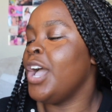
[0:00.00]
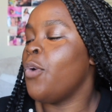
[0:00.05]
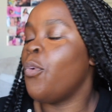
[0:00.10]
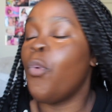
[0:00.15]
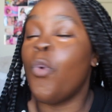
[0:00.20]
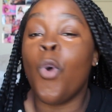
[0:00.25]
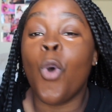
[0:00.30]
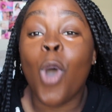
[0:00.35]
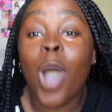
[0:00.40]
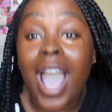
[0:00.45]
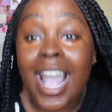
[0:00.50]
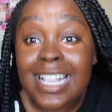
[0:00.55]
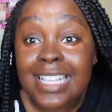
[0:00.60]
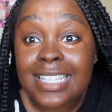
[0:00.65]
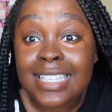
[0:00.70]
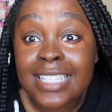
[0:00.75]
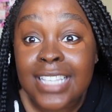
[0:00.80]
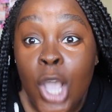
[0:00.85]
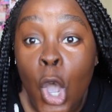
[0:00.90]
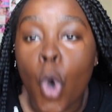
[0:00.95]

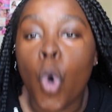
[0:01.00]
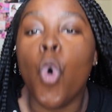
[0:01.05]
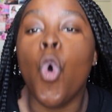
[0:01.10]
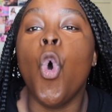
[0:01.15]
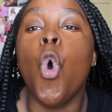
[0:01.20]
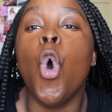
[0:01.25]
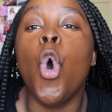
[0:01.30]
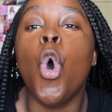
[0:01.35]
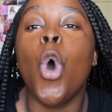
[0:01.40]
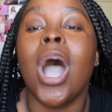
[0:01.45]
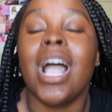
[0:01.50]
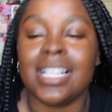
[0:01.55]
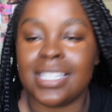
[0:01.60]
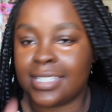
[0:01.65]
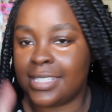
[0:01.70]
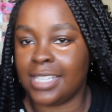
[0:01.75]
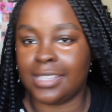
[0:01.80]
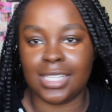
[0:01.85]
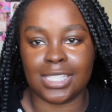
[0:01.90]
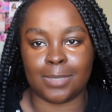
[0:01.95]
what
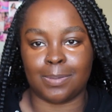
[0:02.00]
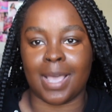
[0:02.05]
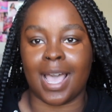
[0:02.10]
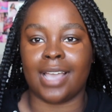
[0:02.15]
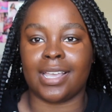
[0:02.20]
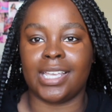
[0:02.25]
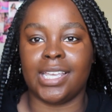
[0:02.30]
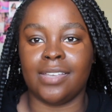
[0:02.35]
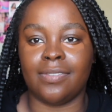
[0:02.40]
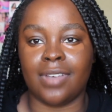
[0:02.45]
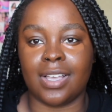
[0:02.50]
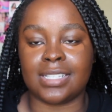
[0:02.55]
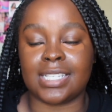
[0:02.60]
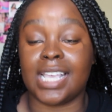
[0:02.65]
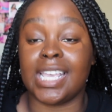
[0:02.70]
did this pack give us?